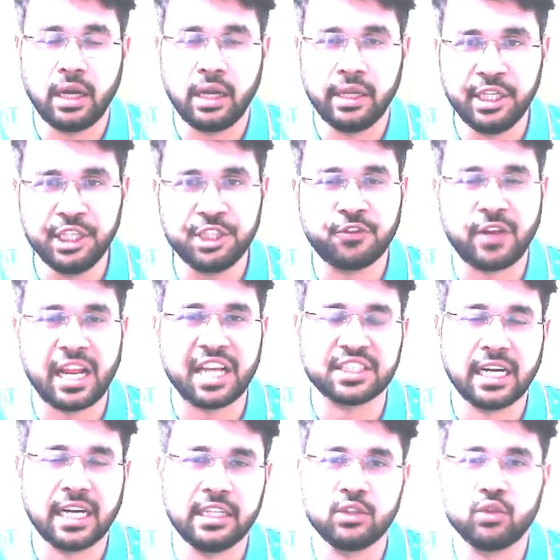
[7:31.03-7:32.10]
each
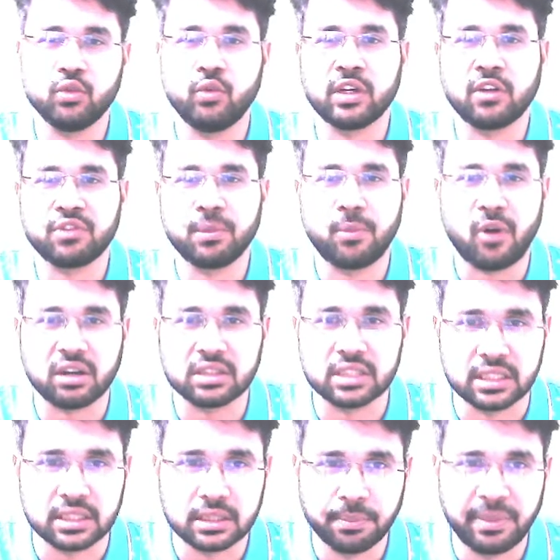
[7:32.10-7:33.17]
flashcard into one of the
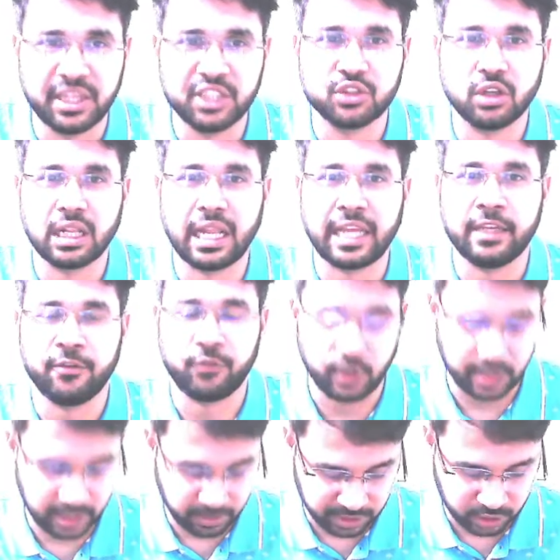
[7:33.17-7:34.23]
boxes based on like if you
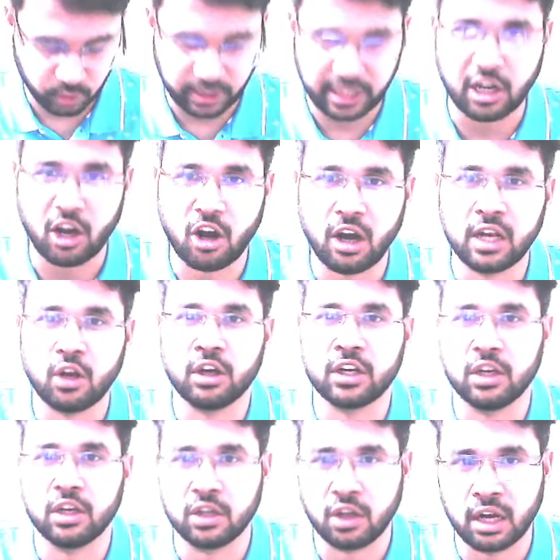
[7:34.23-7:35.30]
are able to recall
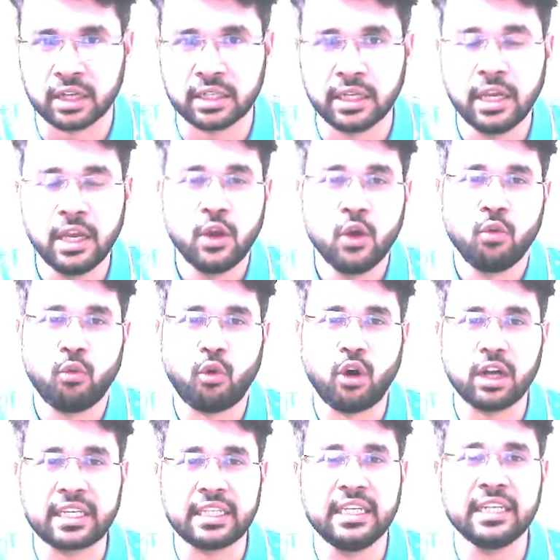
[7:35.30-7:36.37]
or not.
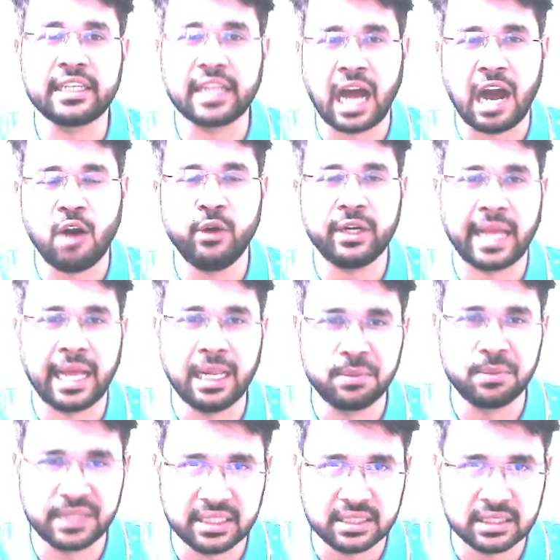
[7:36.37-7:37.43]
How it
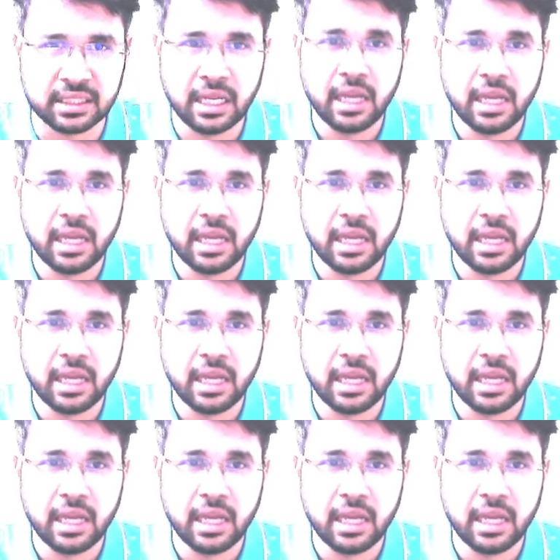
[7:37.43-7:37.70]
helps is